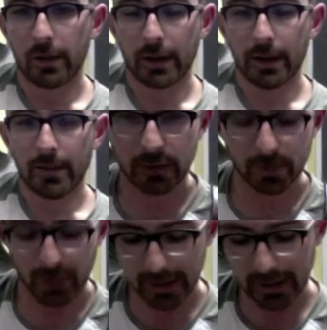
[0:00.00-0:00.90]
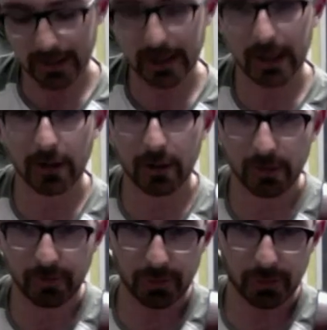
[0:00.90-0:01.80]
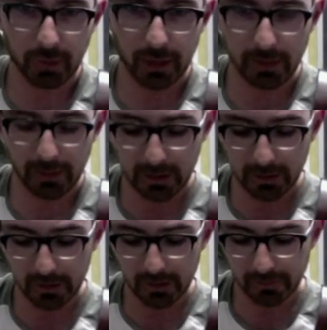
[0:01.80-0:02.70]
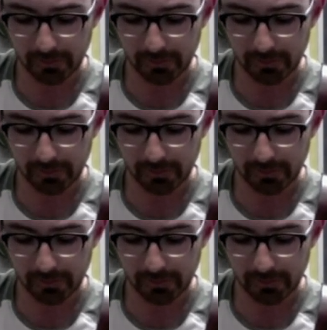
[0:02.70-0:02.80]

Okay, just played that C chord. You've played your melody note.